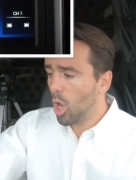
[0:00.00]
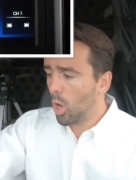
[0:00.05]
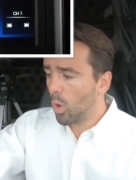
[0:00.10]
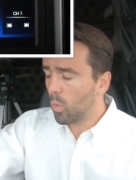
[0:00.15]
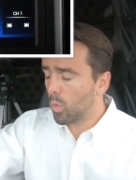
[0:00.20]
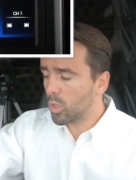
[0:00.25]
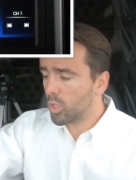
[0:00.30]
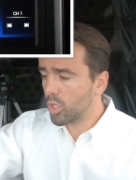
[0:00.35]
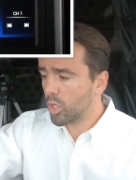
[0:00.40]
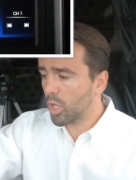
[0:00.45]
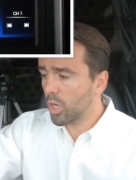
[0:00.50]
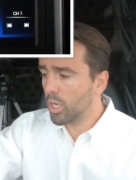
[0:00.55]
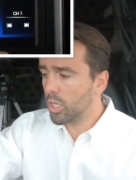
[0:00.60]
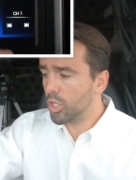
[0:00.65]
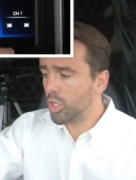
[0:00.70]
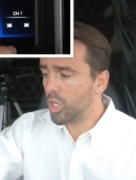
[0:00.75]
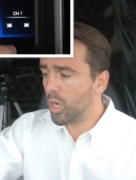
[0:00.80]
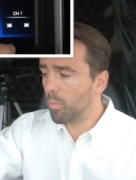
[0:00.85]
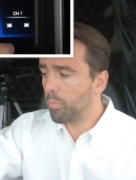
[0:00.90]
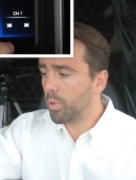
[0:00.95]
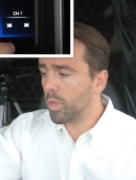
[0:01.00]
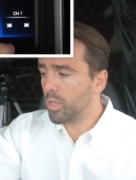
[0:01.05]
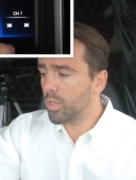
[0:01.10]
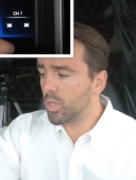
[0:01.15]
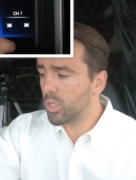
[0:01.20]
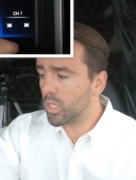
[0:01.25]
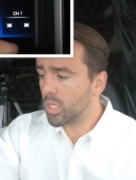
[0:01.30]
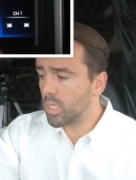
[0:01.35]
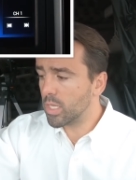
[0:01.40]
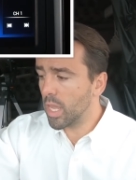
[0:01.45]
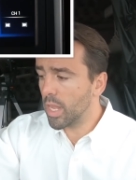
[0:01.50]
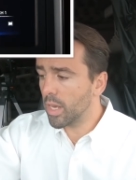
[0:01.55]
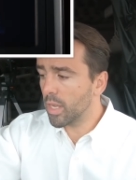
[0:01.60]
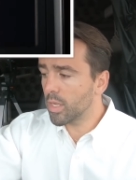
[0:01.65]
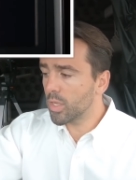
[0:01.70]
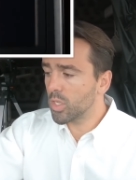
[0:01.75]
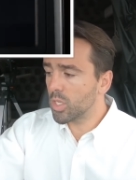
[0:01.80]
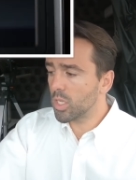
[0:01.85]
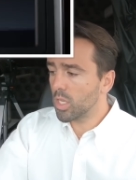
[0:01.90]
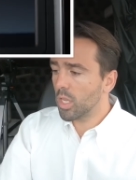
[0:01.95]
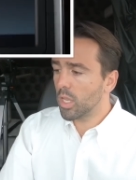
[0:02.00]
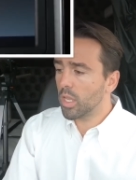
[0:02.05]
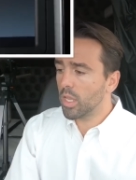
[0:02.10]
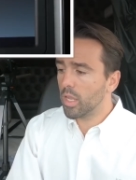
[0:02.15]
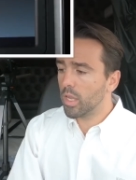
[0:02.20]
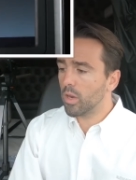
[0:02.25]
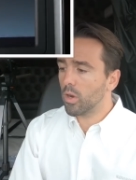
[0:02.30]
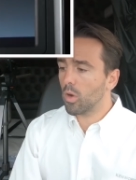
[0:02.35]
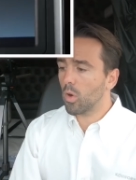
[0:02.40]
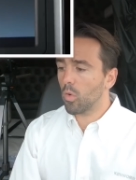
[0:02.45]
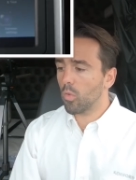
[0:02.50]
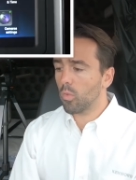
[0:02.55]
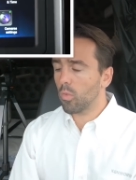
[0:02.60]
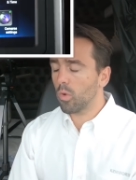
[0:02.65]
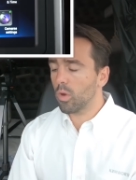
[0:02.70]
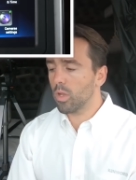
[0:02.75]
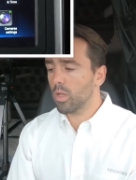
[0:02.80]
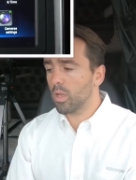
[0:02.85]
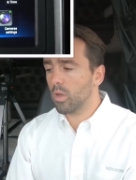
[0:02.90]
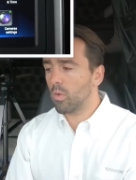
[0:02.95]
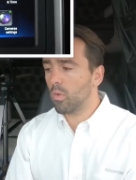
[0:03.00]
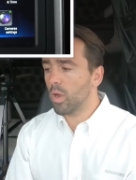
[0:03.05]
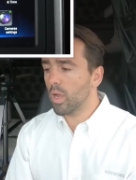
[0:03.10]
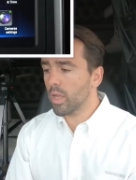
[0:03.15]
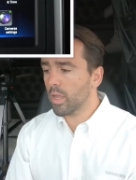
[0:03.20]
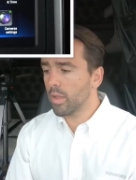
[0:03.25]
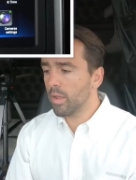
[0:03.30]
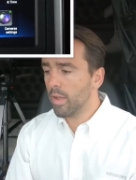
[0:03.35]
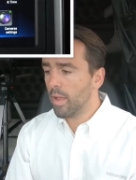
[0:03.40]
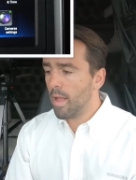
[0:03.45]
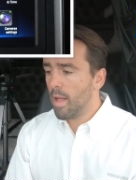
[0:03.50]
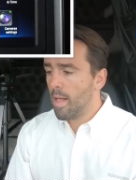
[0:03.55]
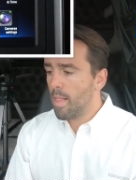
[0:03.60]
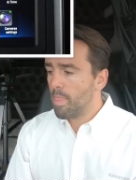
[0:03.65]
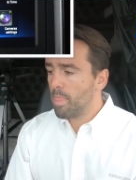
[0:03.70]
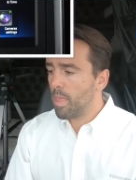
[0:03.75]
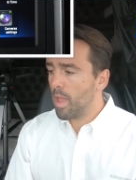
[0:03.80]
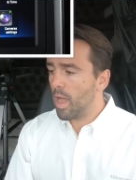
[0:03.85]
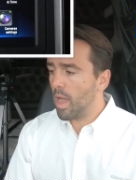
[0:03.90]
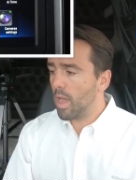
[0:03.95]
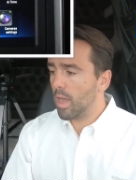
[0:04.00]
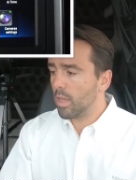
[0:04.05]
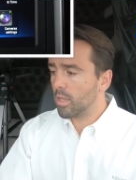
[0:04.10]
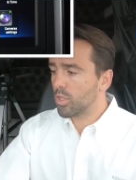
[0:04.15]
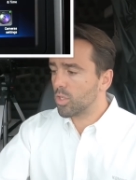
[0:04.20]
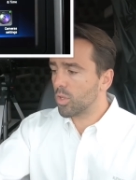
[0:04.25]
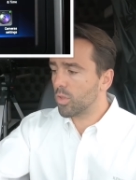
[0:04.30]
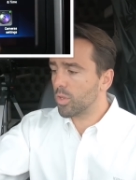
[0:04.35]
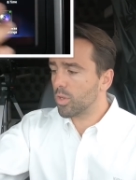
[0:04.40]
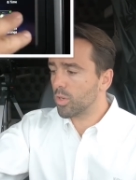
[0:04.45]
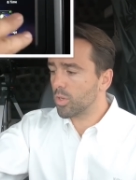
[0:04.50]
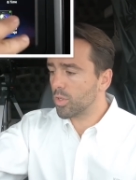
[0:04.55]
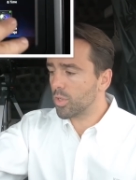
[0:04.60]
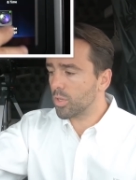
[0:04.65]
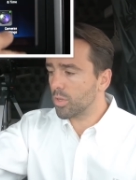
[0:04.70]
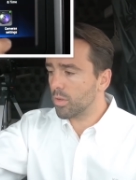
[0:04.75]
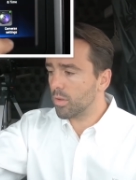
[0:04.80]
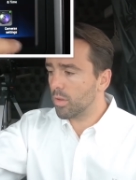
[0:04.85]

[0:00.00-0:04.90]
We're just gonna jump into settings here really quick. So there's